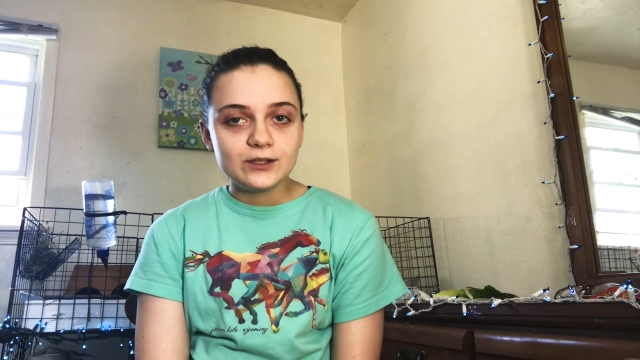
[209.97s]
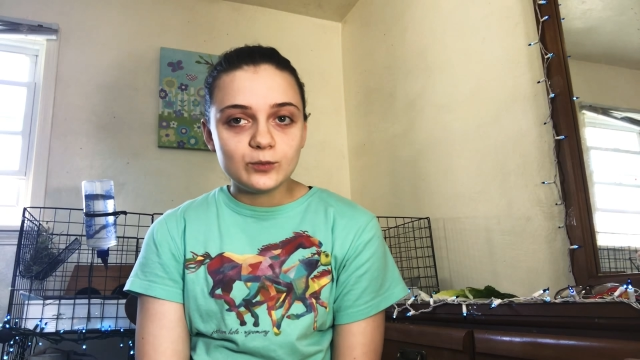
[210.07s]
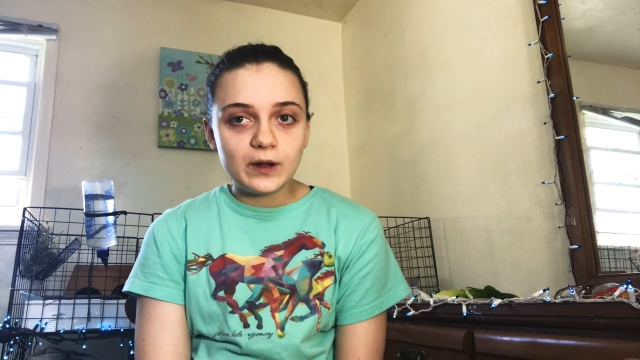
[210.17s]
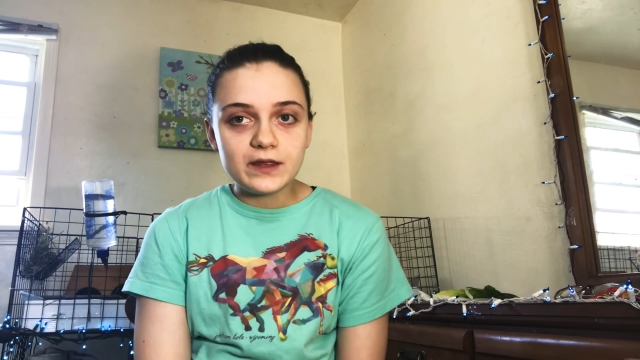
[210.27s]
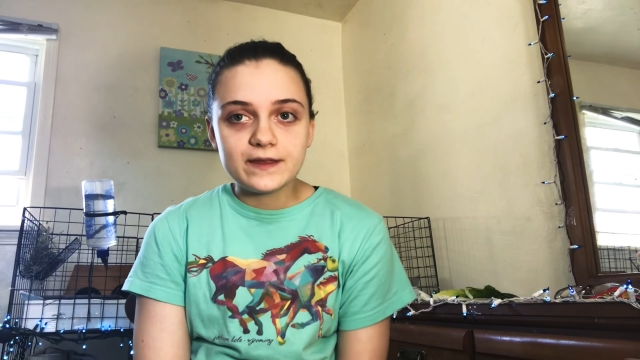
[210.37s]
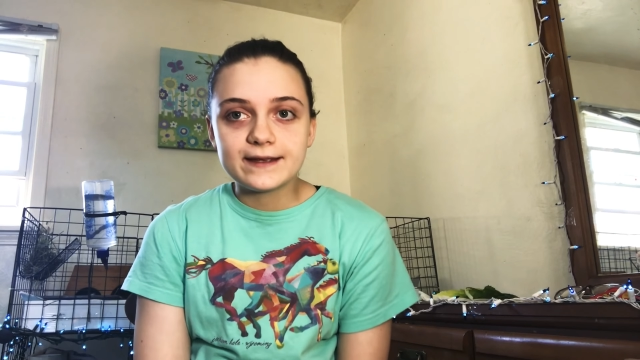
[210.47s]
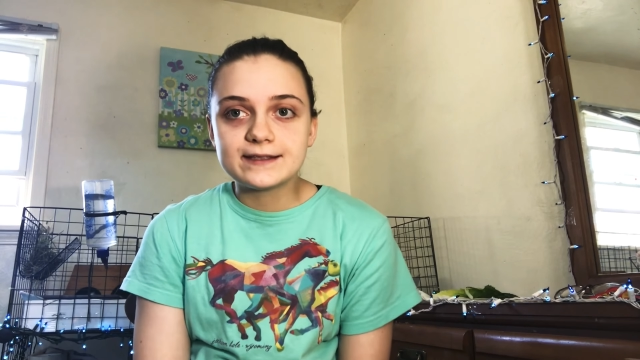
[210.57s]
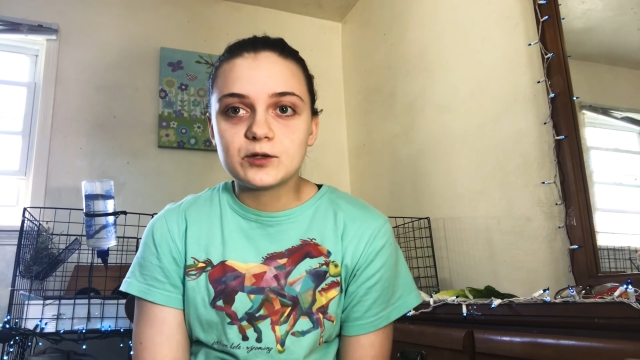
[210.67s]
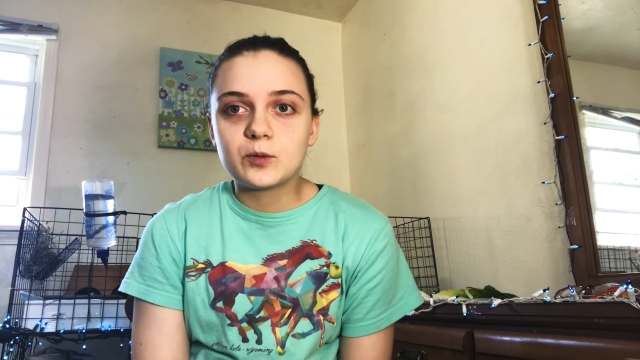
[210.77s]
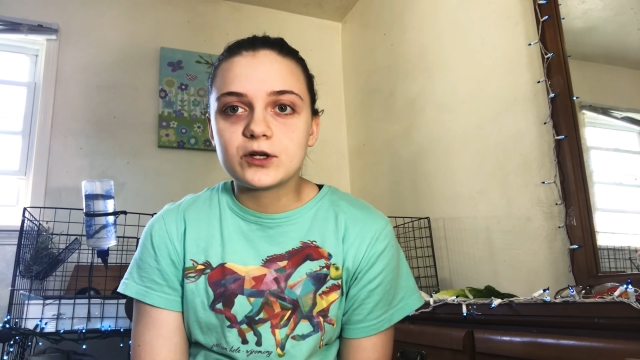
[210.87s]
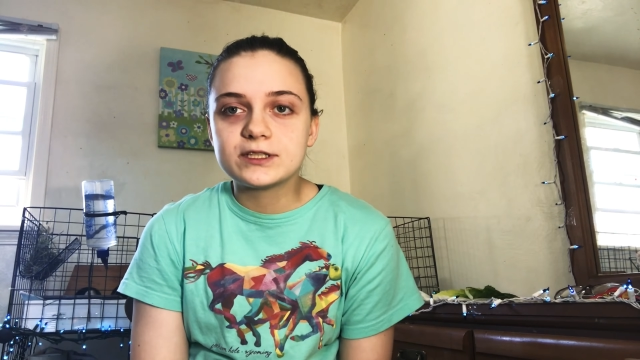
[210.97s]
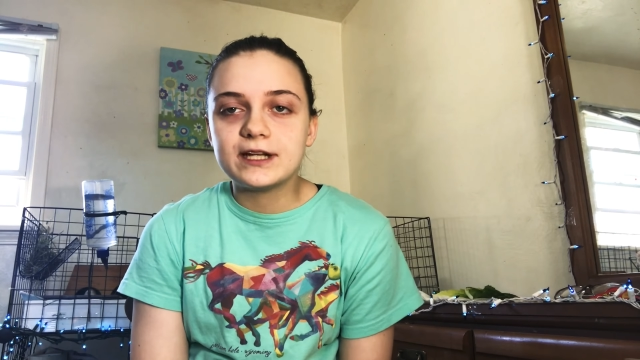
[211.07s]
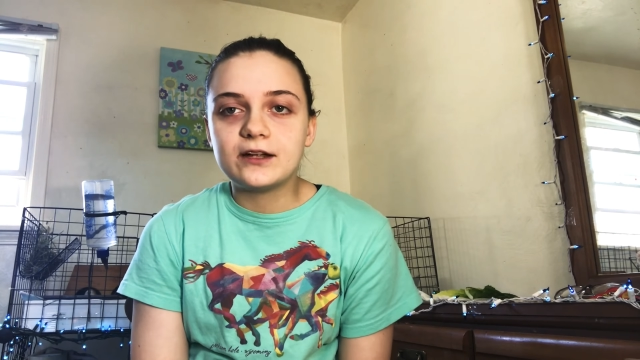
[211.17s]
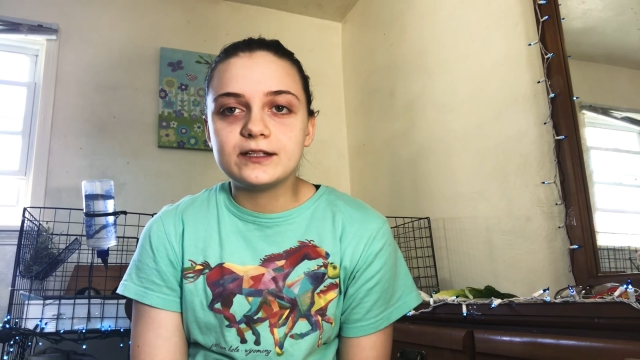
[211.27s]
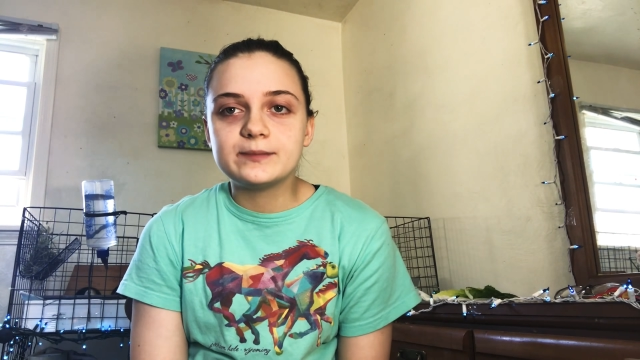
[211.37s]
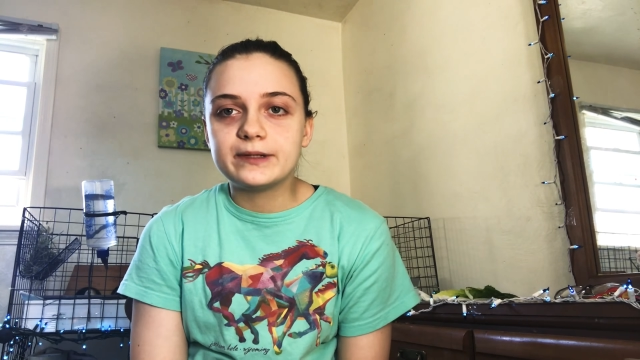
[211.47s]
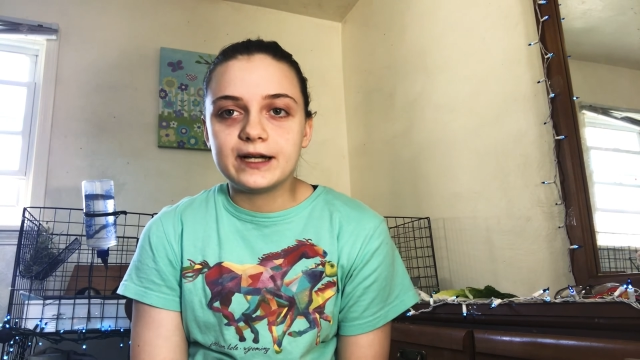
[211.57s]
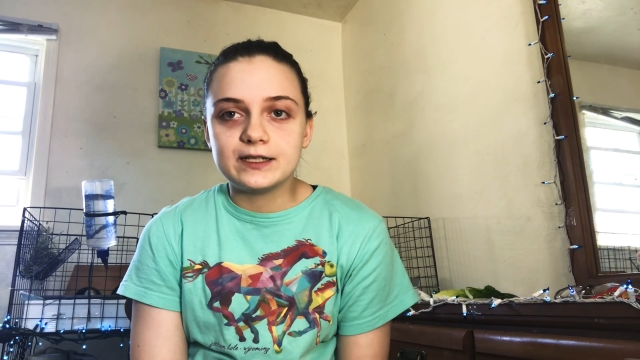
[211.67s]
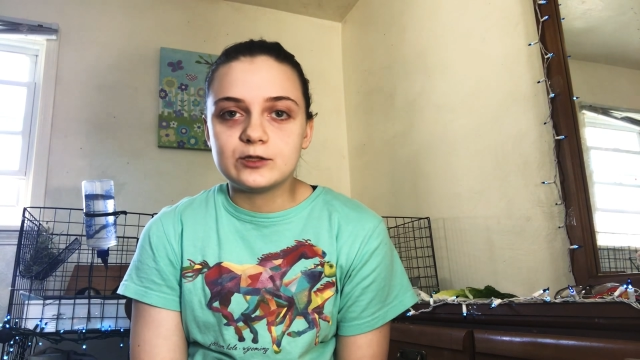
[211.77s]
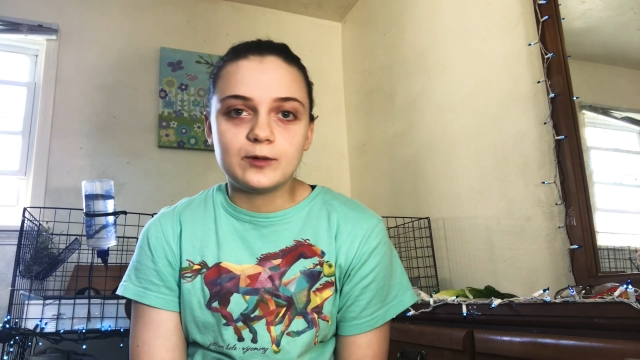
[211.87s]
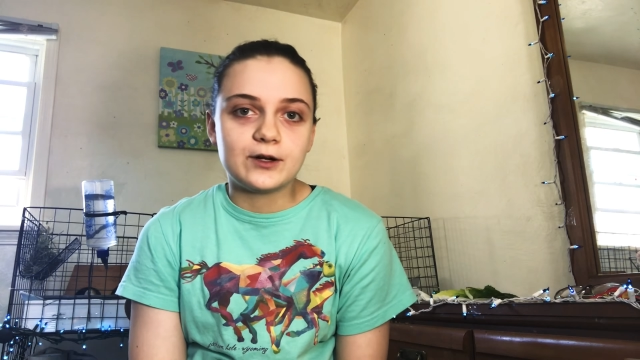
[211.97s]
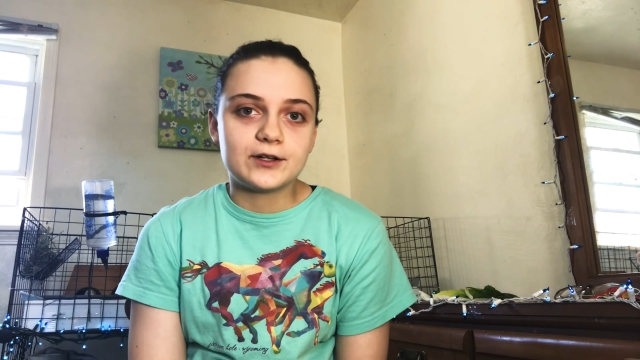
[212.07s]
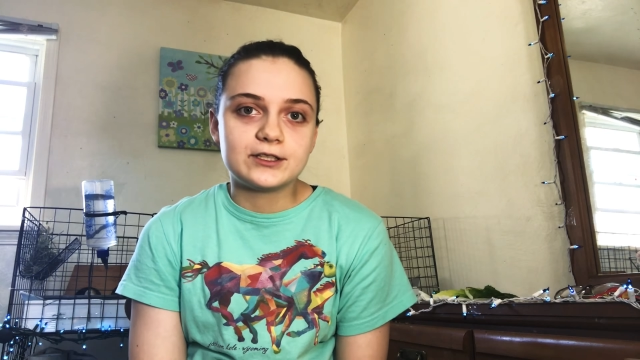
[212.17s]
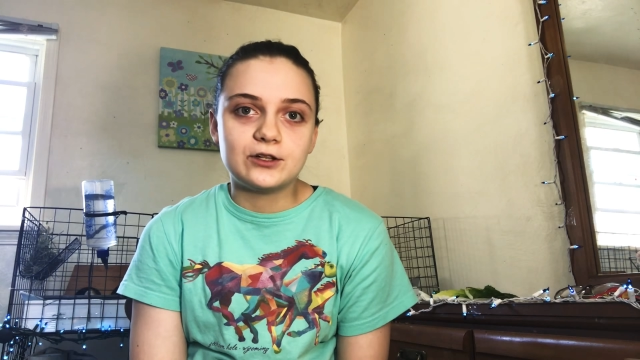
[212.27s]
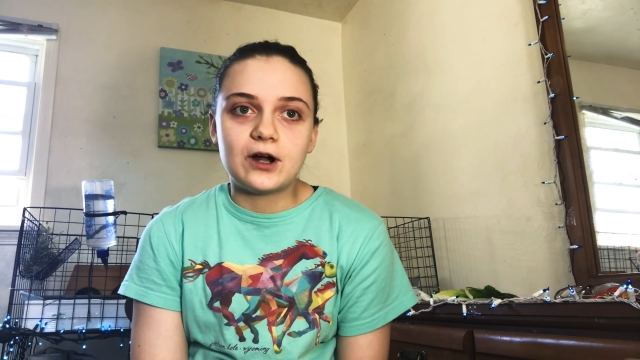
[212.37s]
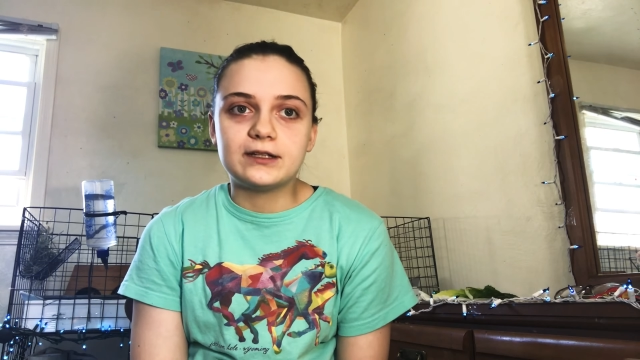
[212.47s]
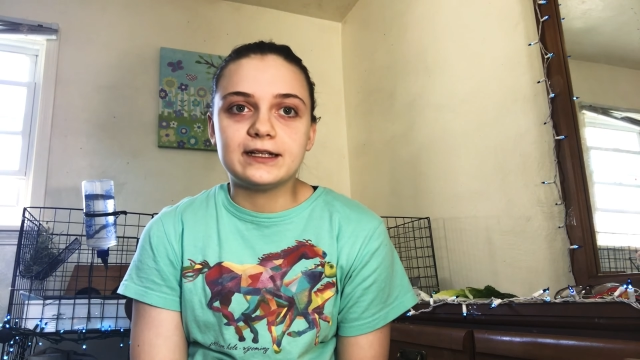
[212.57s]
You might think it's their personalities, but I swear it's not.